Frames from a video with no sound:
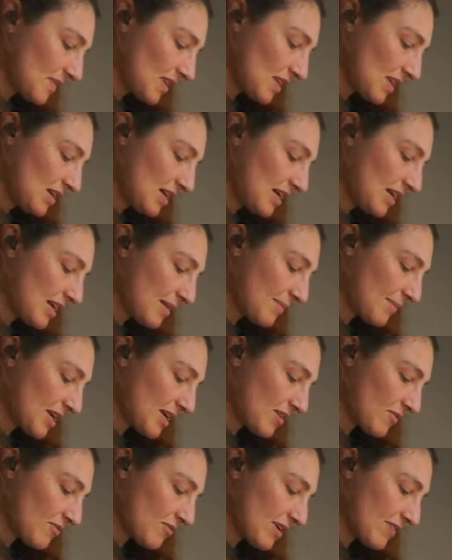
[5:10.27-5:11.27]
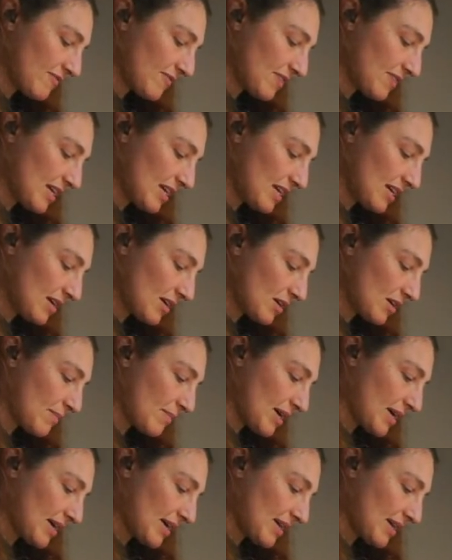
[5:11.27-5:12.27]
And I'm gonna roughly
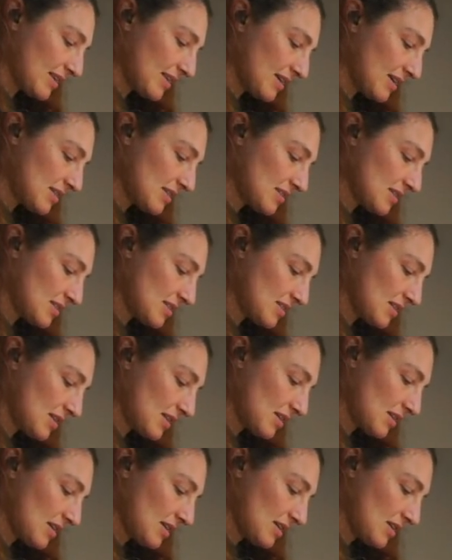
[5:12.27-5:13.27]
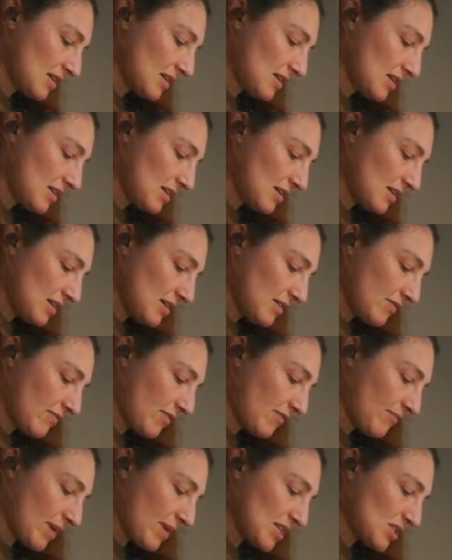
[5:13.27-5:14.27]
combine this
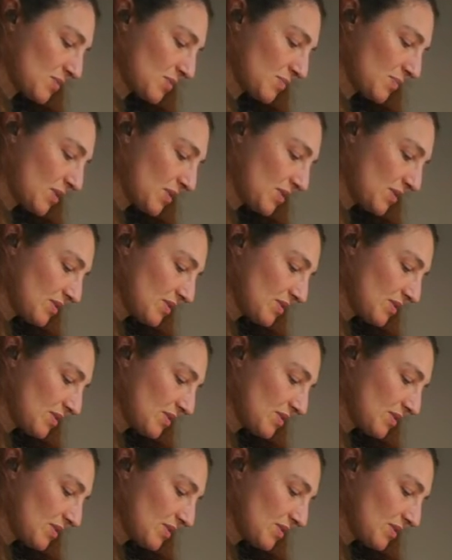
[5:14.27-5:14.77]
with my spoon.